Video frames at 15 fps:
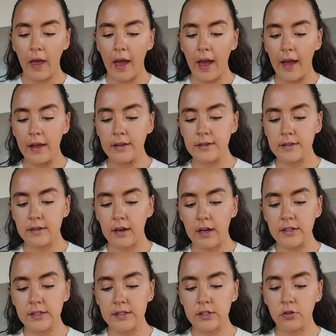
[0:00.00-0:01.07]
and
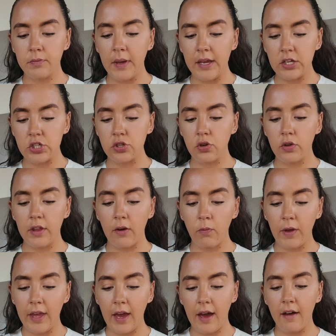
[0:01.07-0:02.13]
I still make sure that
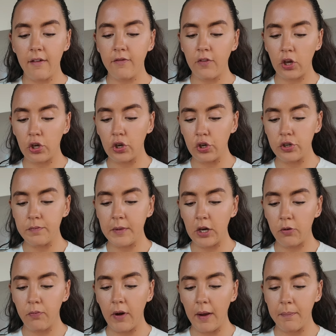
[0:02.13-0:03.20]
we have good
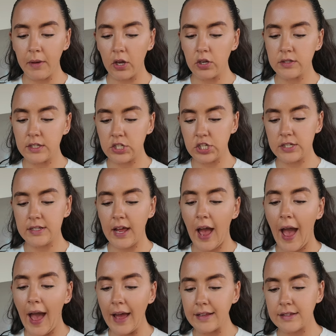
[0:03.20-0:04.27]
meal prep, because it just
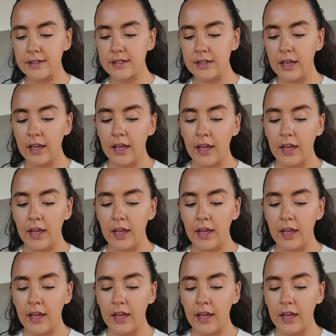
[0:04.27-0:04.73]
adds